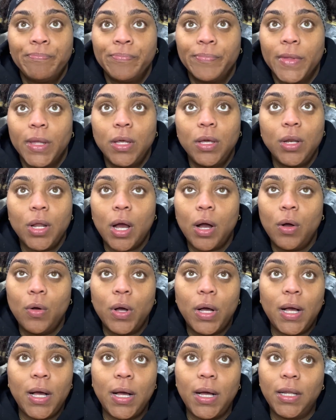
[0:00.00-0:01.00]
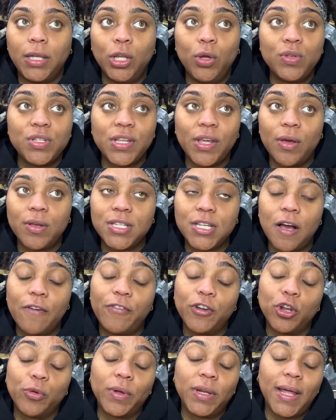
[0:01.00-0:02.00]
losing yourself
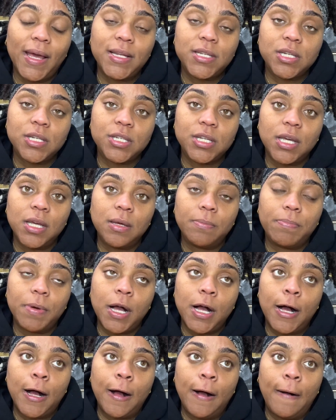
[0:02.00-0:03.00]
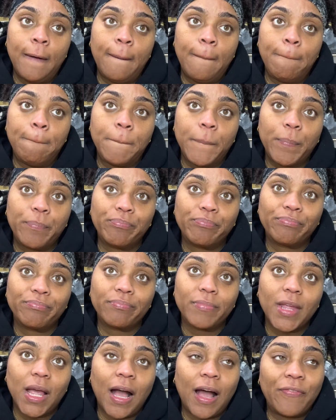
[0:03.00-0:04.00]
in a relationship,
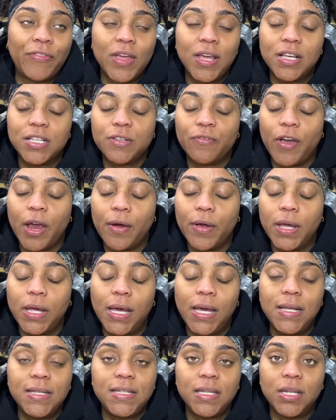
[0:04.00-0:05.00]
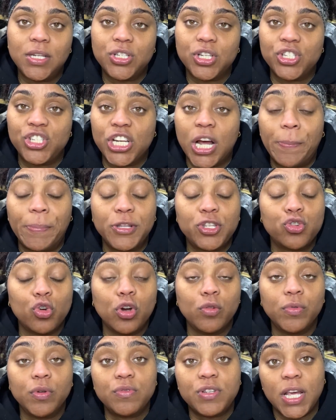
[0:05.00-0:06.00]
I think it's very easy to just jump into
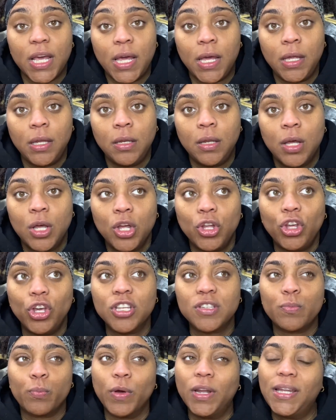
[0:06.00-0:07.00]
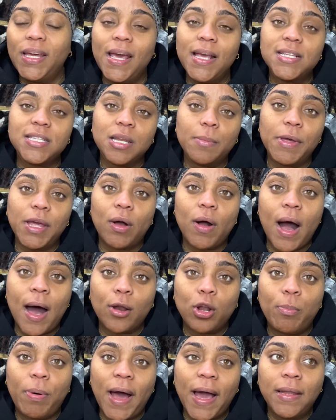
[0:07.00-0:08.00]
a routine. It's really easy to be on
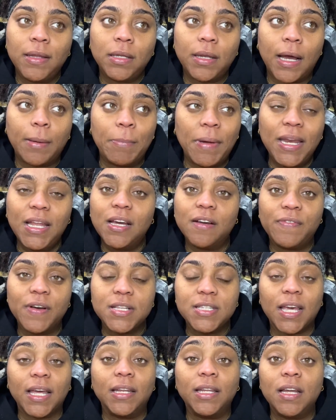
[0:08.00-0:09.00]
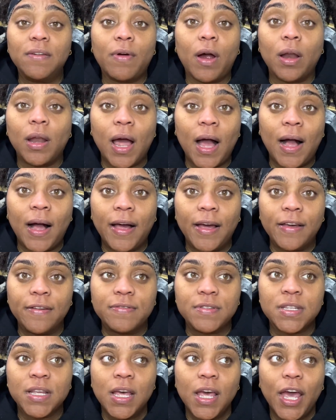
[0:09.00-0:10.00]
autopilot. Like many of us can live our
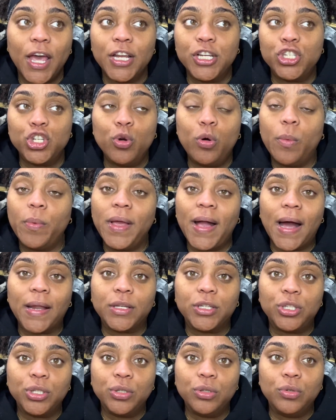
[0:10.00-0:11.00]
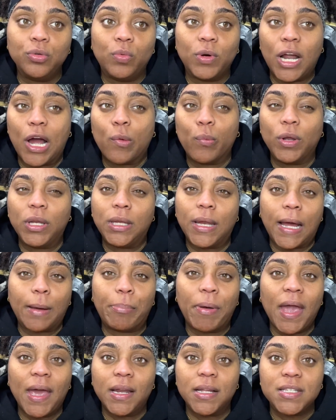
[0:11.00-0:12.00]
lives and do what we got to do without really like
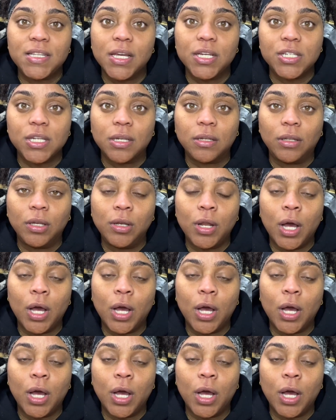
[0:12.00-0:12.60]
paying attention,